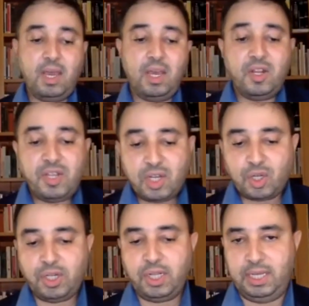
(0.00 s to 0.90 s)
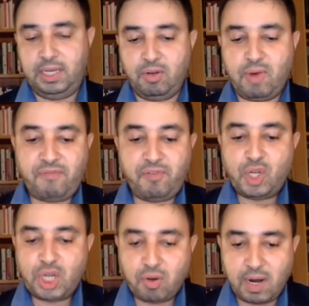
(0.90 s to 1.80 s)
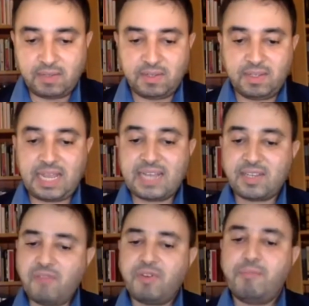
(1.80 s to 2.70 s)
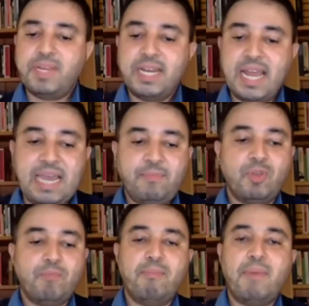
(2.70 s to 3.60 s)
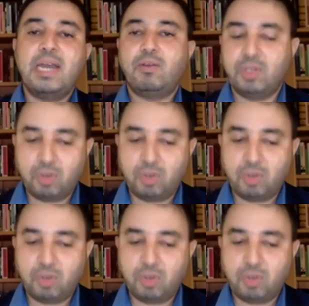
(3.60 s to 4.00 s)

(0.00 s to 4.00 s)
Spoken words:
Additionally, the refugee crisis has often been named the migrant